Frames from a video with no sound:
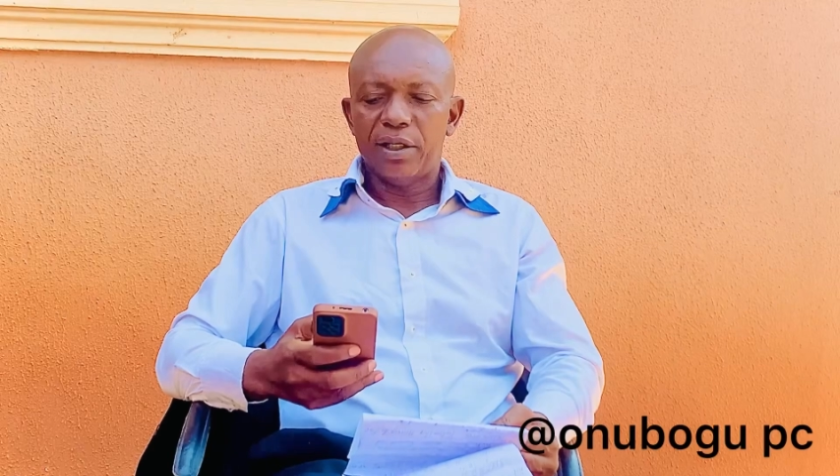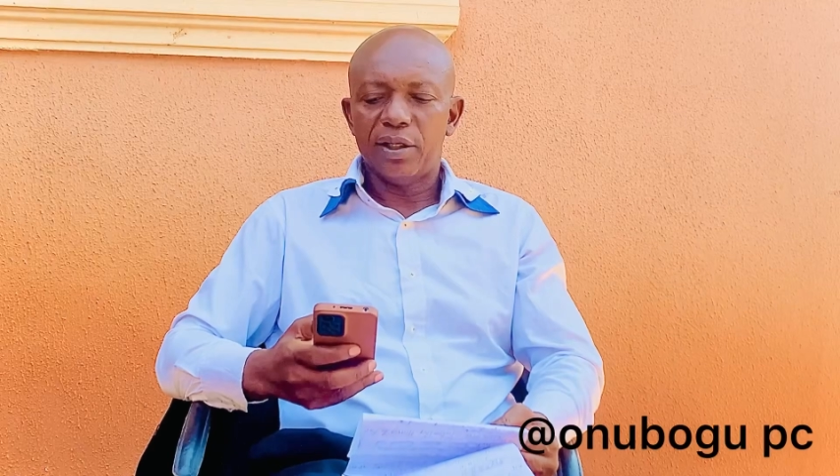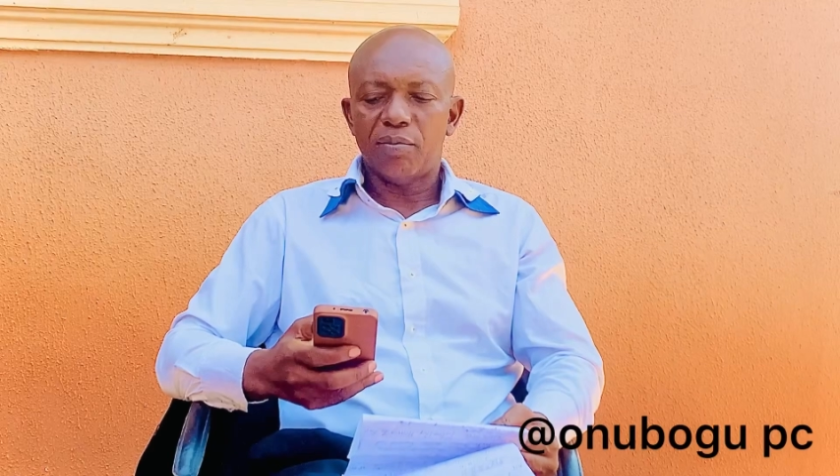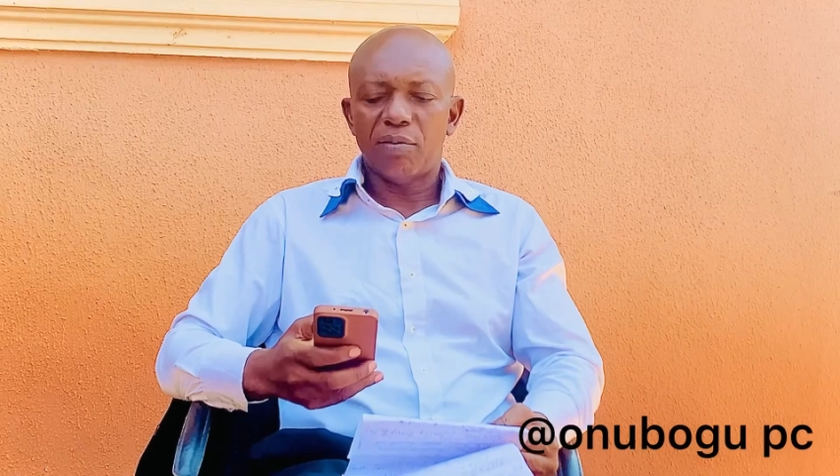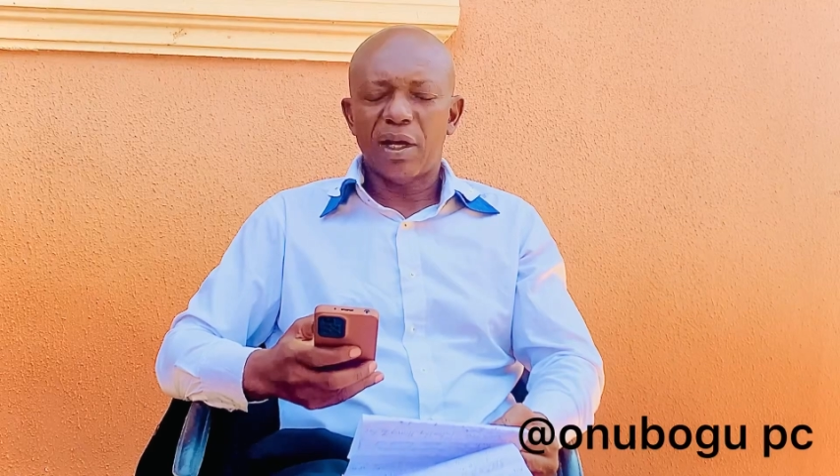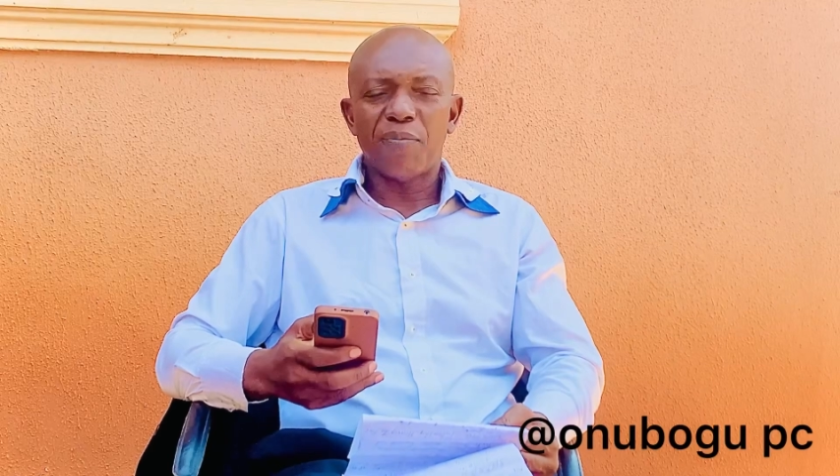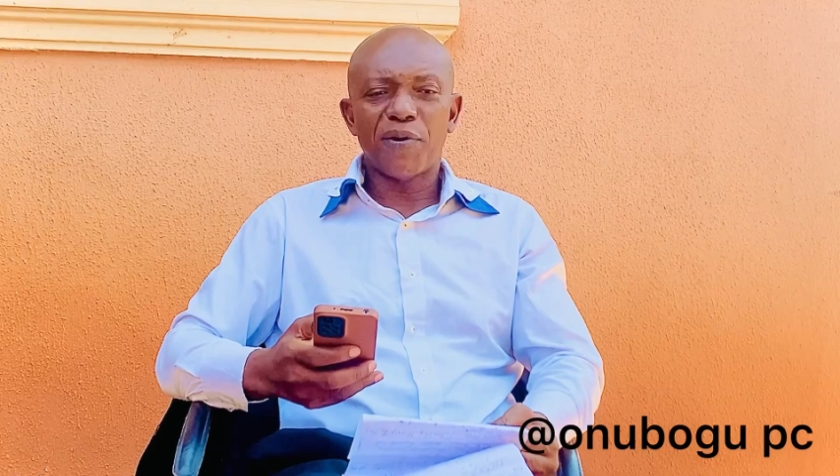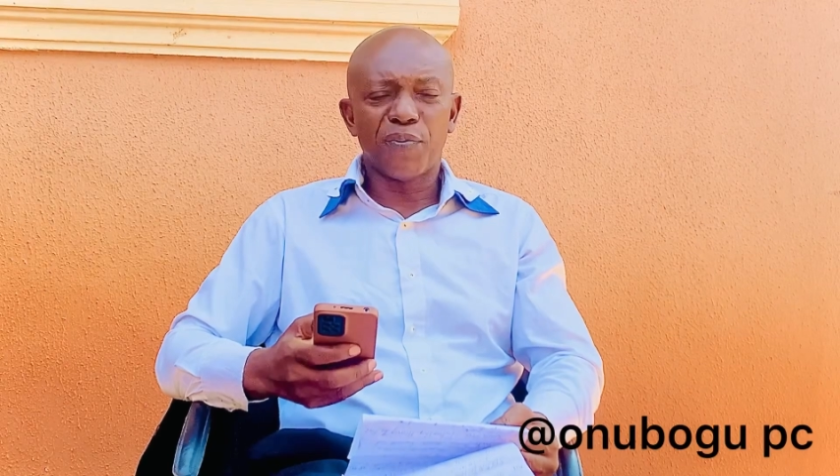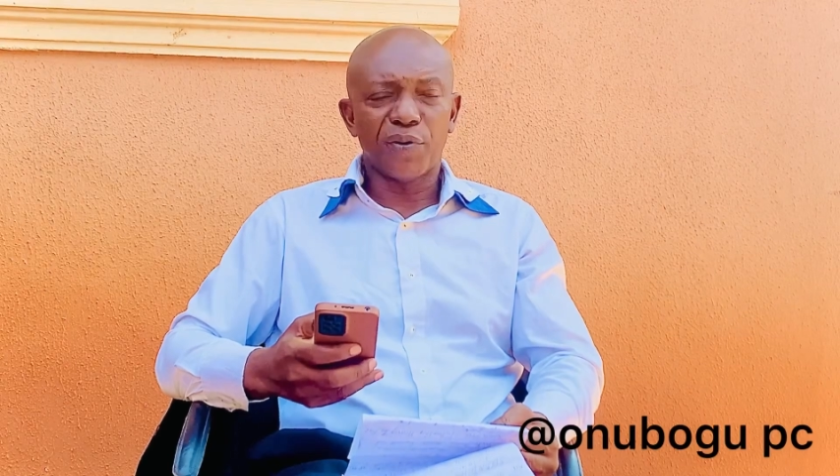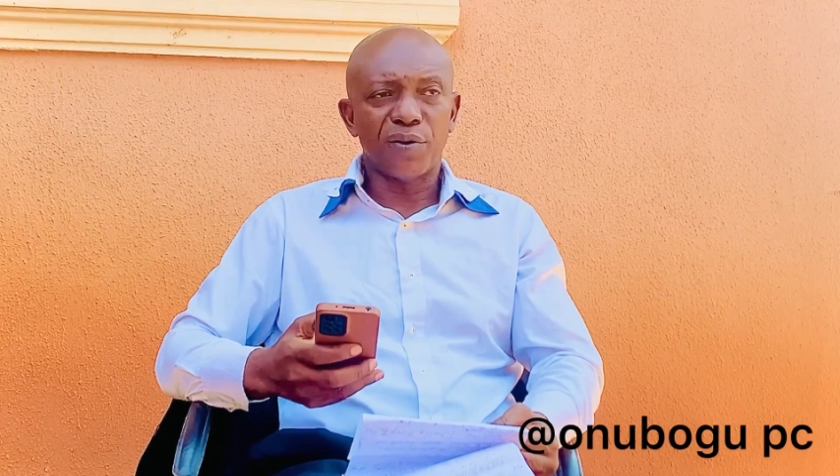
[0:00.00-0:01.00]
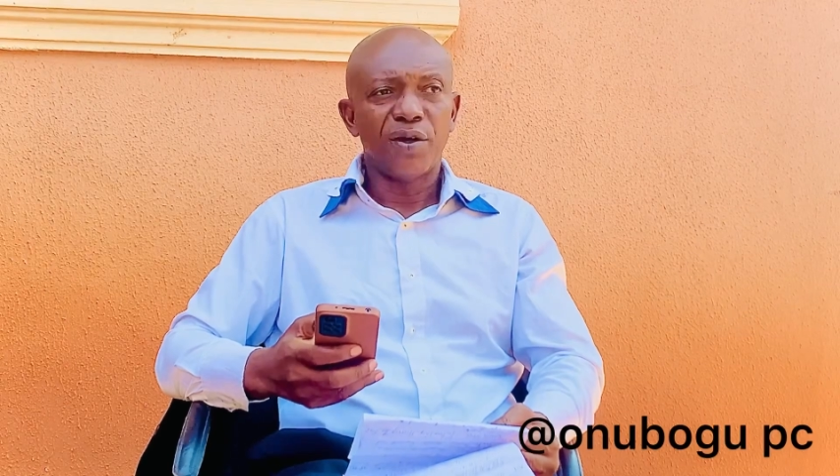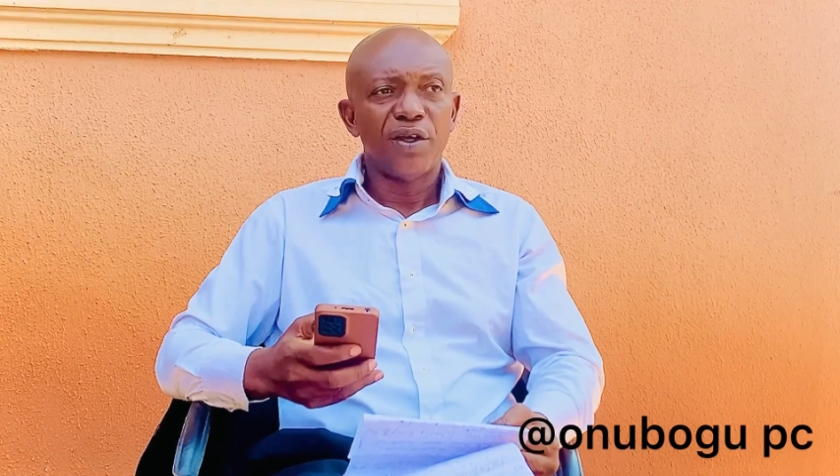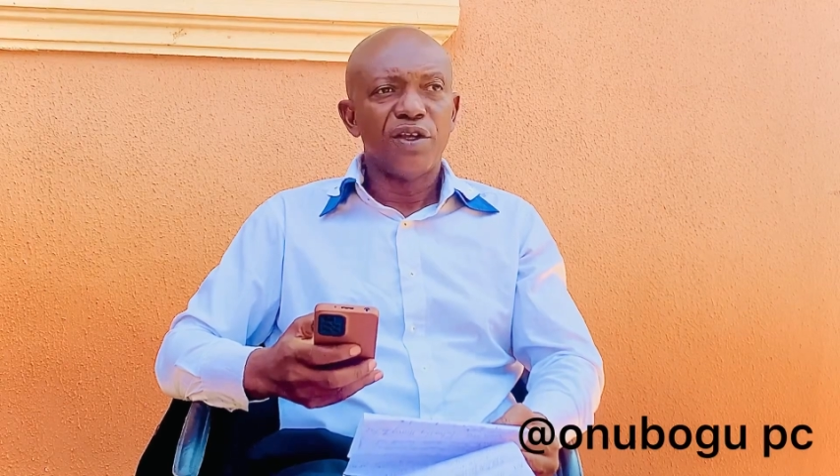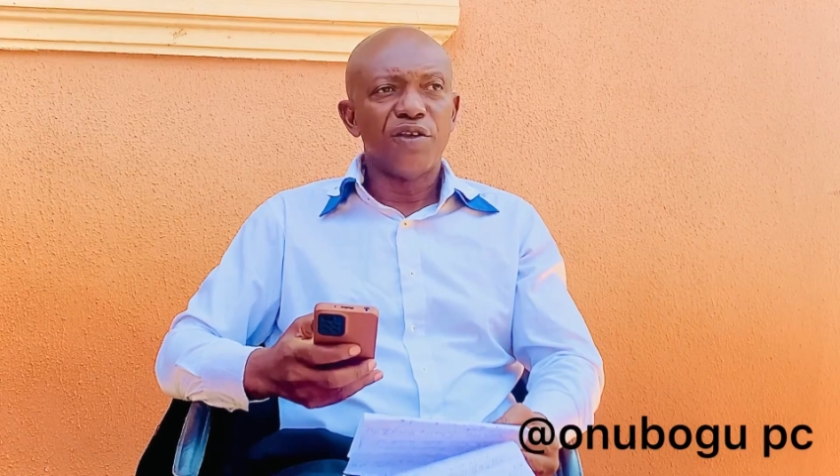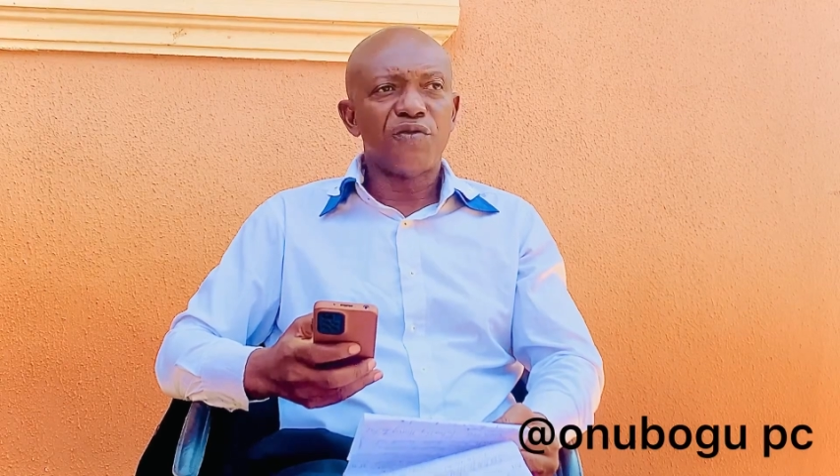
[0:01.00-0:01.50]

My people, if